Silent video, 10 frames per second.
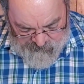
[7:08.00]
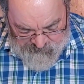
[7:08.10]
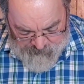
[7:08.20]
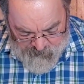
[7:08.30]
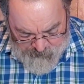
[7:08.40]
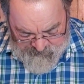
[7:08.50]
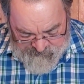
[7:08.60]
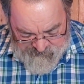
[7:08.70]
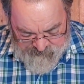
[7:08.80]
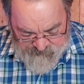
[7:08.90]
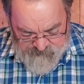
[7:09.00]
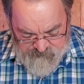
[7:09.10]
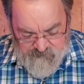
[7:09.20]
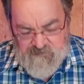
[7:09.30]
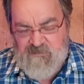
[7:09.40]
In a moment,
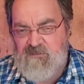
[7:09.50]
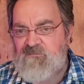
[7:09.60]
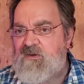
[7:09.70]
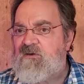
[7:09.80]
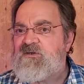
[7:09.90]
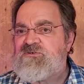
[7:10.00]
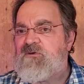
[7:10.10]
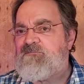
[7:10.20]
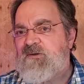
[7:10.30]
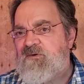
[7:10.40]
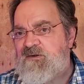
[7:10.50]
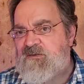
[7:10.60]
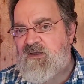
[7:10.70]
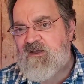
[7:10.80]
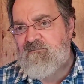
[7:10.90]
a very short period
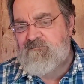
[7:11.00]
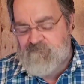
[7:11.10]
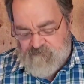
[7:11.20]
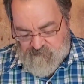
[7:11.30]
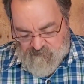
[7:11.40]
of time,